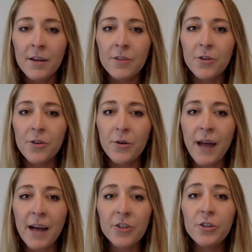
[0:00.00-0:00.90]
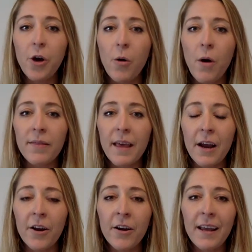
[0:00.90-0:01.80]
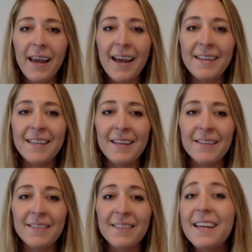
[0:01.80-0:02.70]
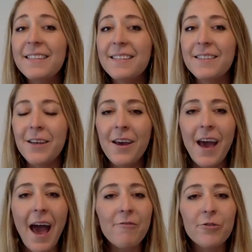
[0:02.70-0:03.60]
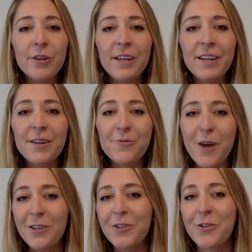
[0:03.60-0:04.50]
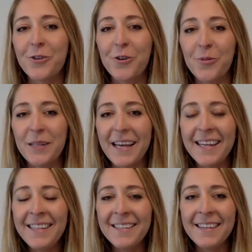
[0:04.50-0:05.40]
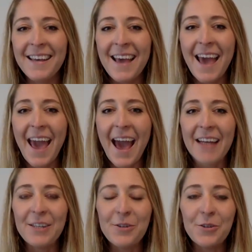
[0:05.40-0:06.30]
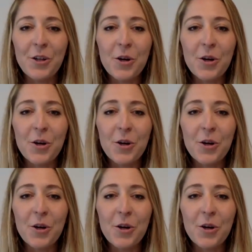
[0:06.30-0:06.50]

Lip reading: So you can actually go on there and it lists every registered herbalist, and you can look